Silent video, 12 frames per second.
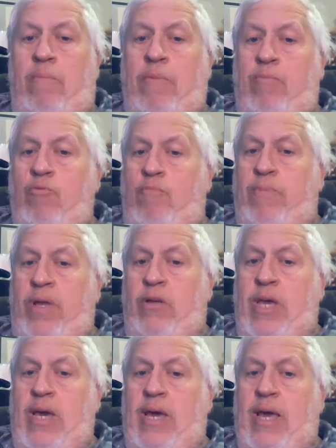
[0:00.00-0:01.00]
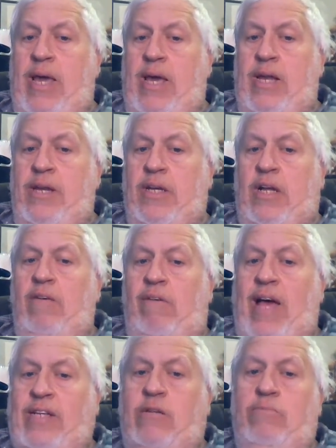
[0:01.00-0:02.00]
memorabilia and
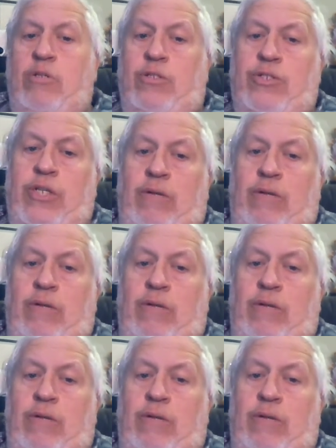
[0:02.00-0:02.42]
collectibles.